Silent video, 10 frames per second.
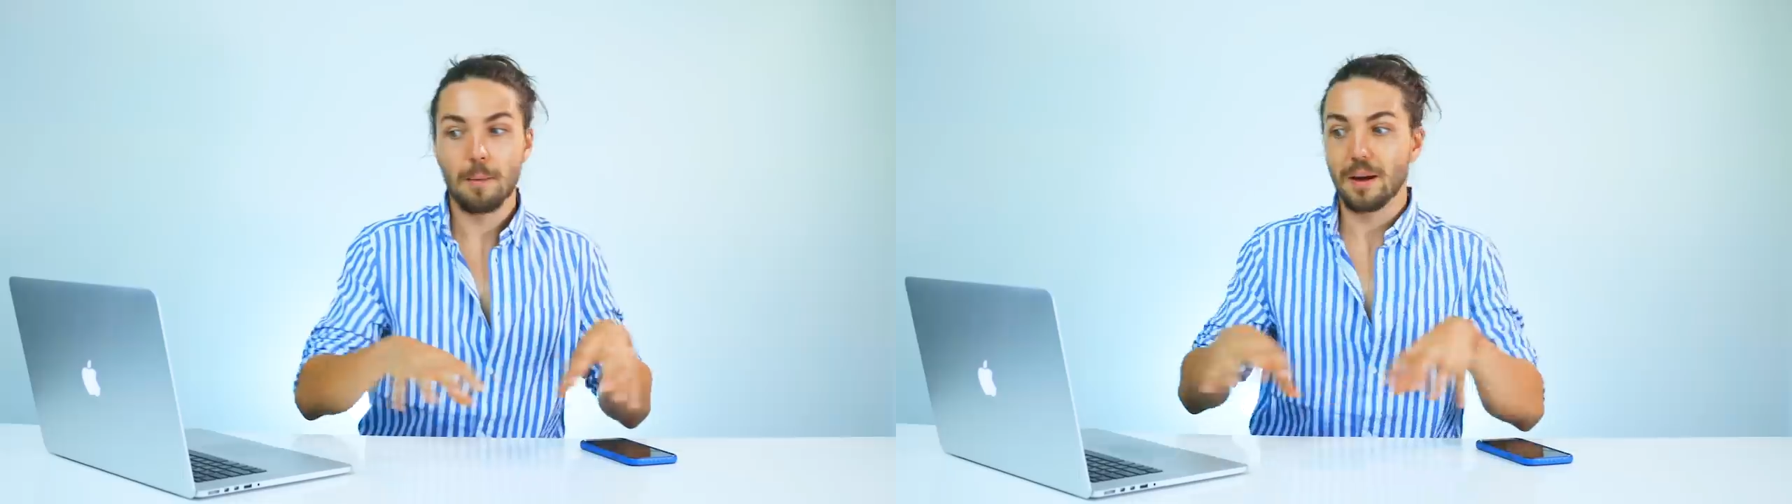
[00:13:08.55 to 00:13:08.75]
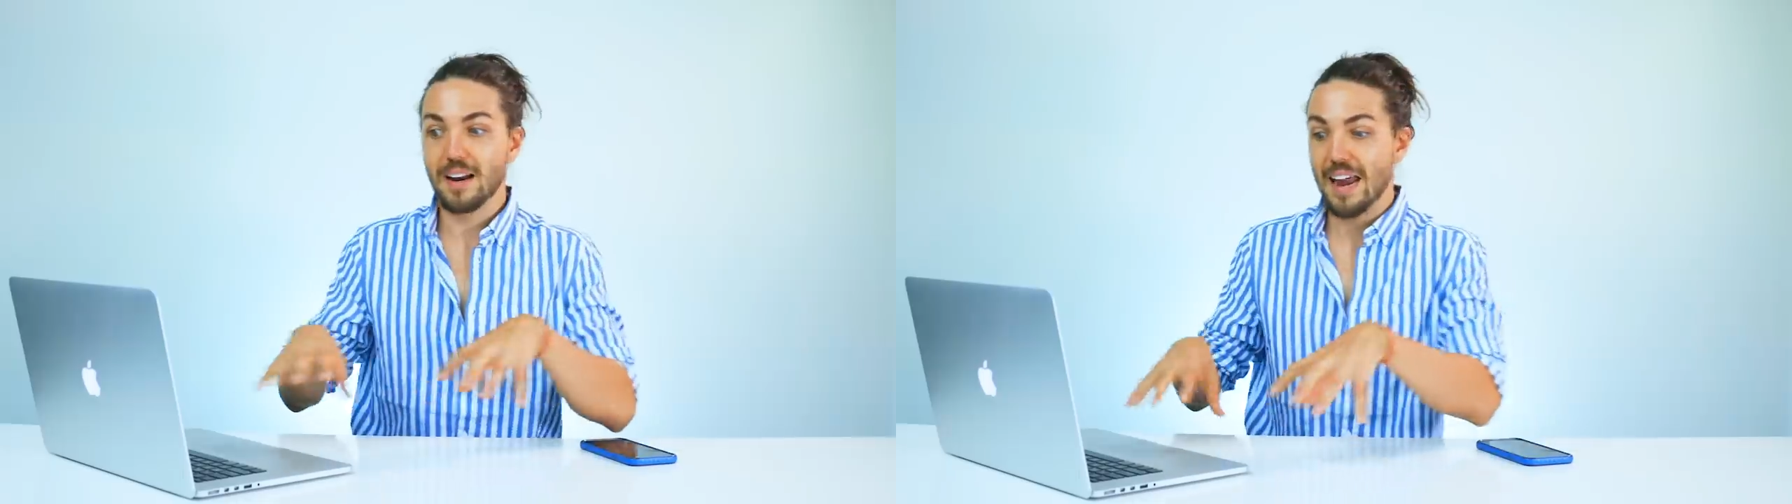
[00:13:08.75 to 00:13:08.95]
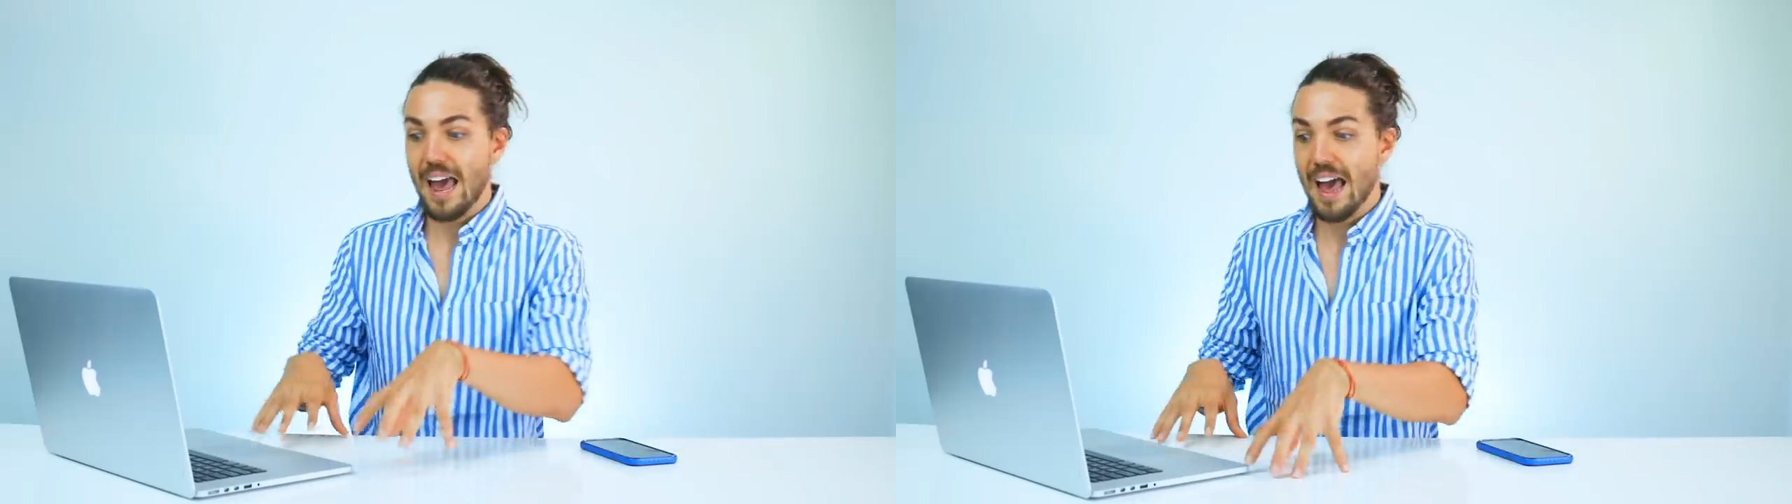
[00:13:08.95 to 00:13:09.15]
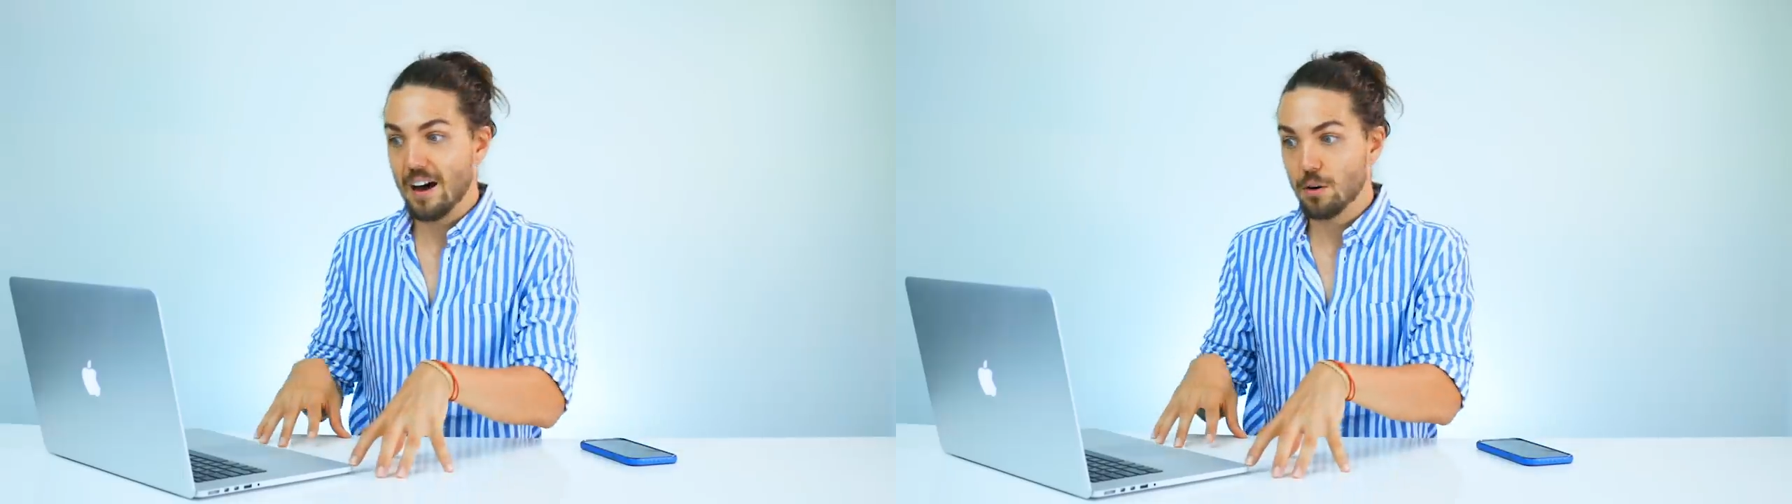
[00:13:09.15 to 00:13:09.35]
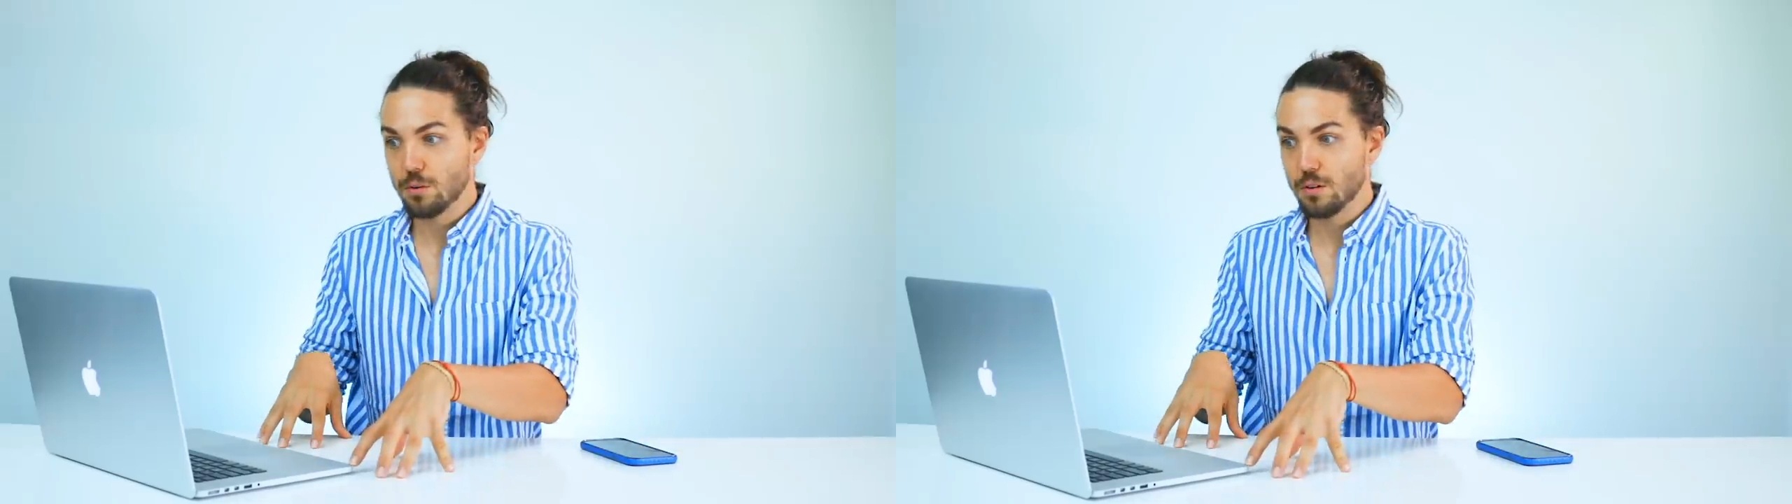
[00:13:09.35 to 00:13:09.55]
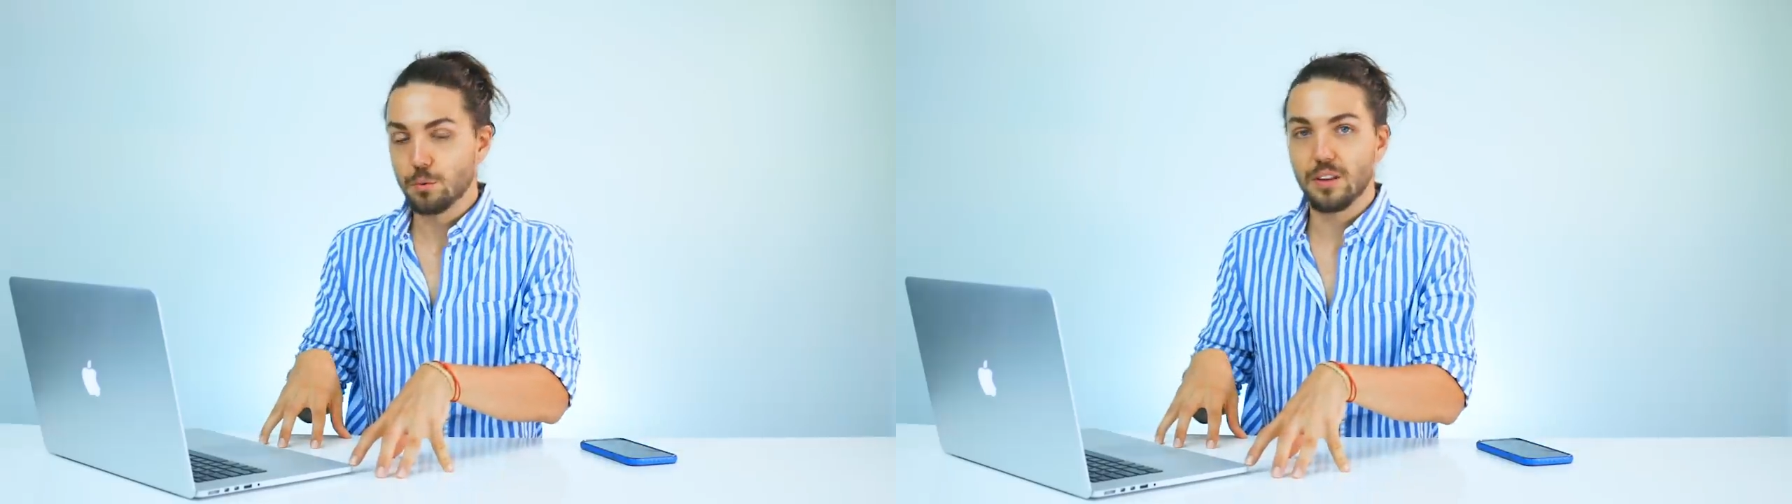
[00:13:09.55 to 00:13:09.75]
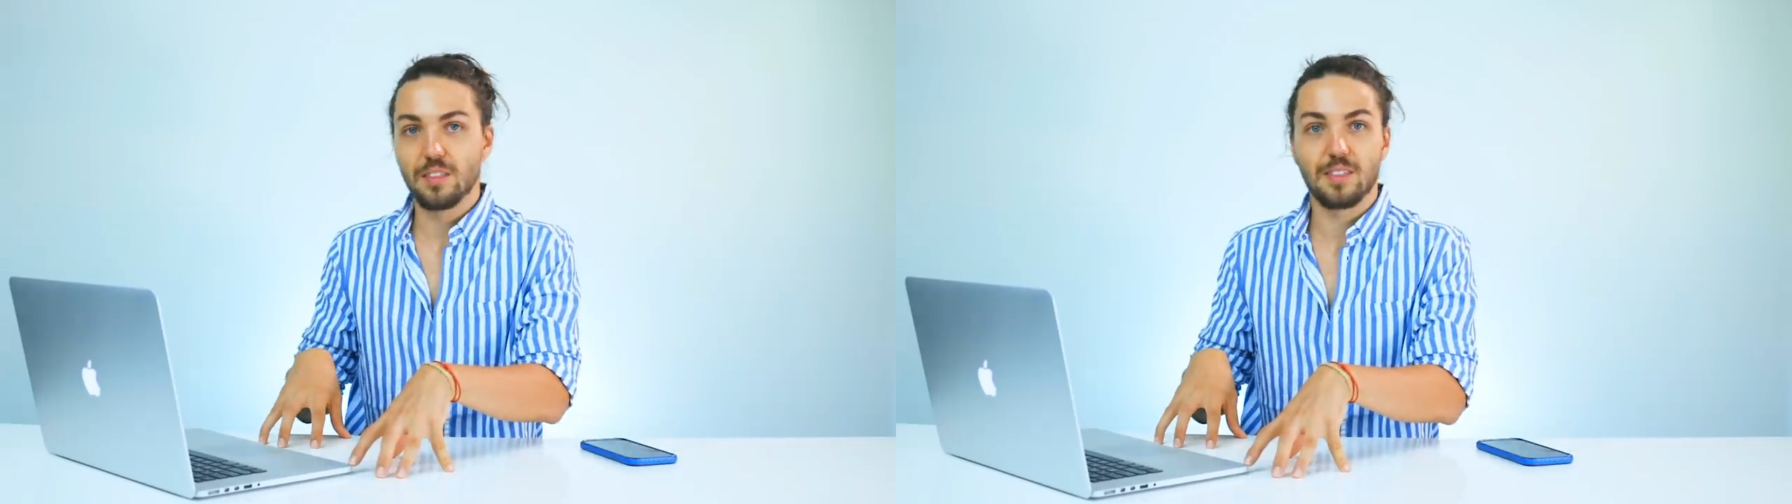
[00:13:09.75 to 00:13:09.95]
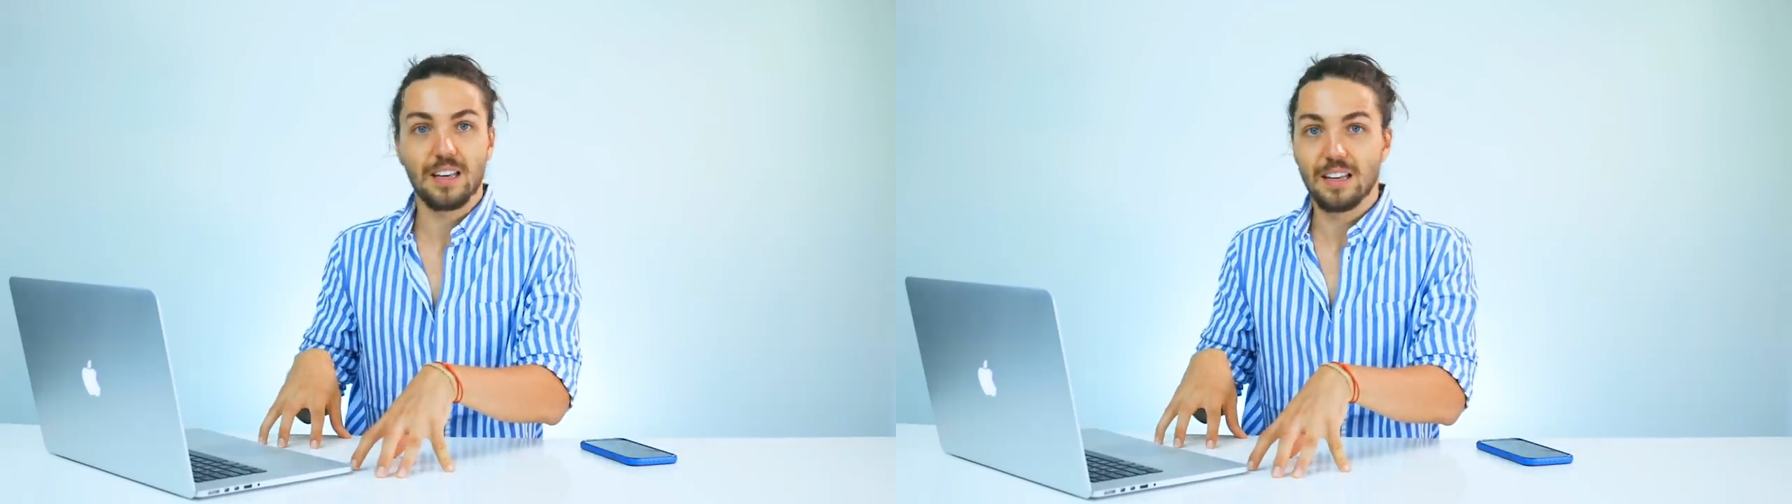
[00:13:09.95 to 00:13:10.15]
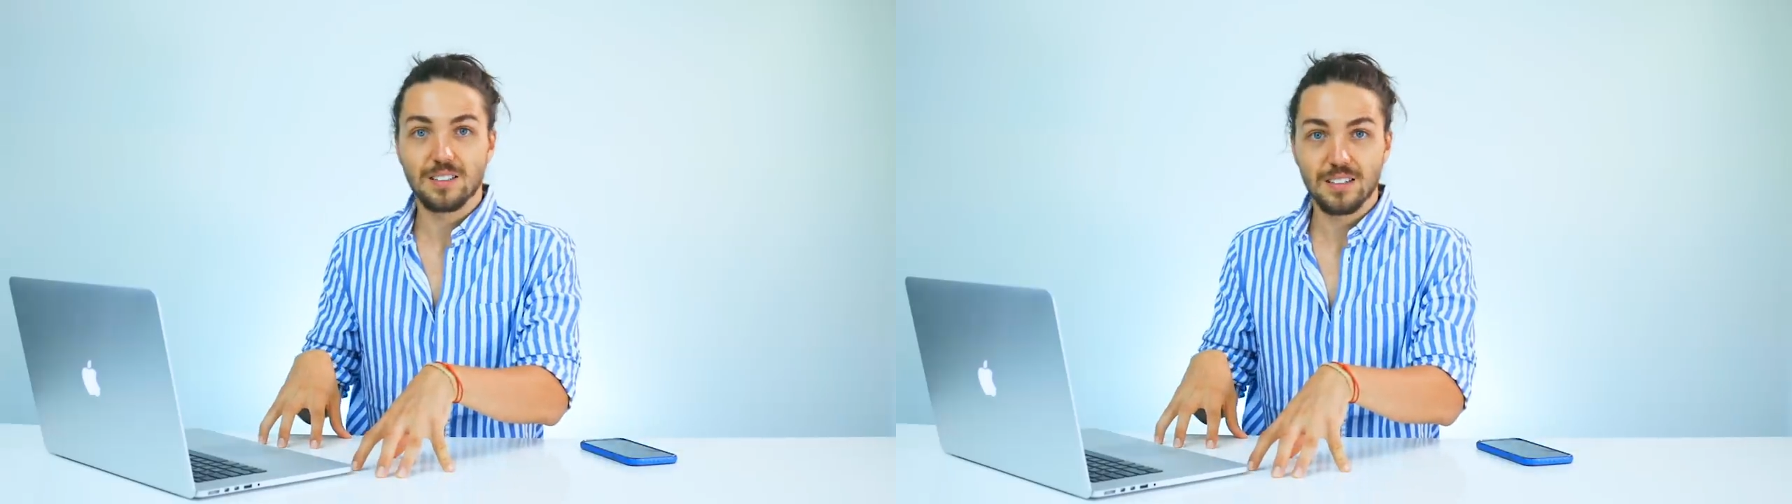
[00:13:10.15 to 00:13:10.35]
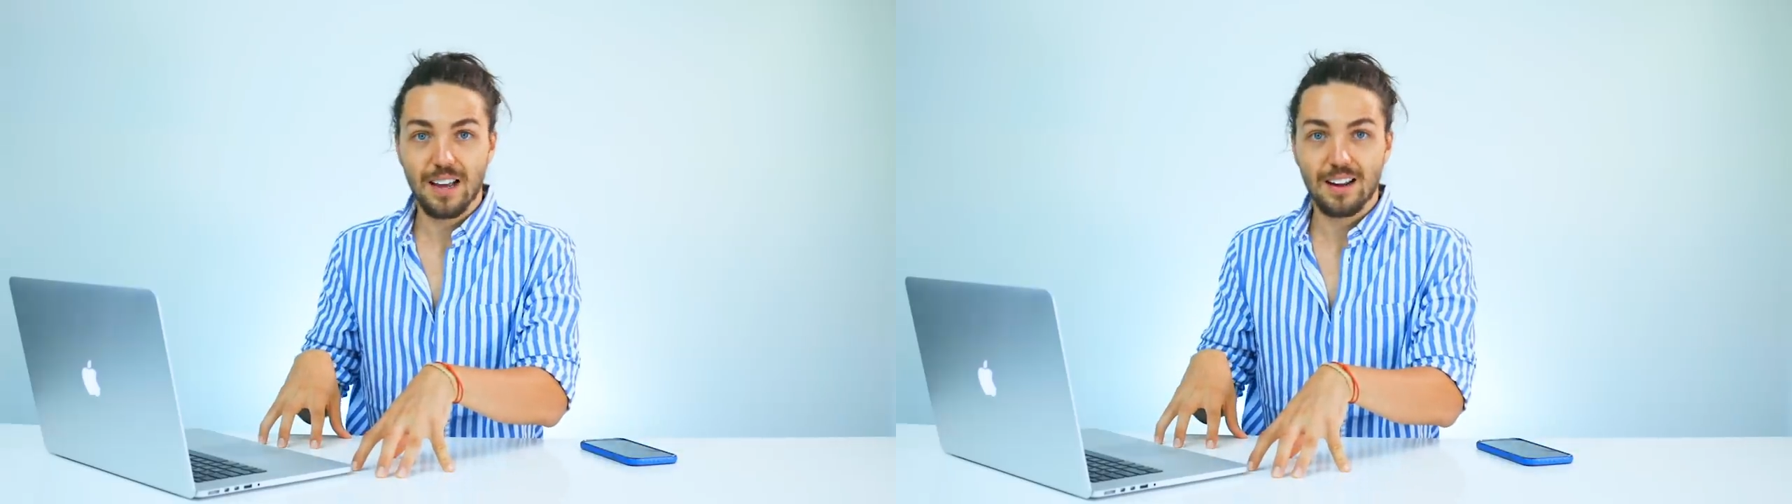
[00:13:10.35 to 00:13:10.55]
but now with the
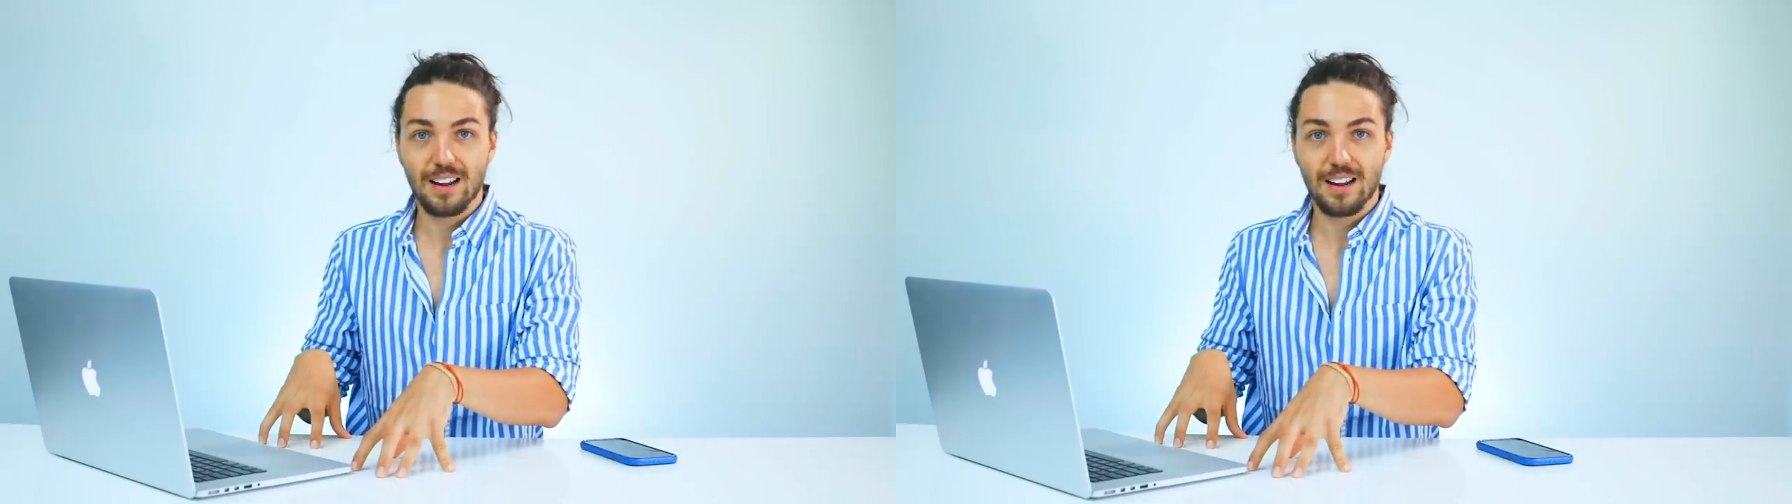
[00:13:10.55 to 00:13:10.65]
internet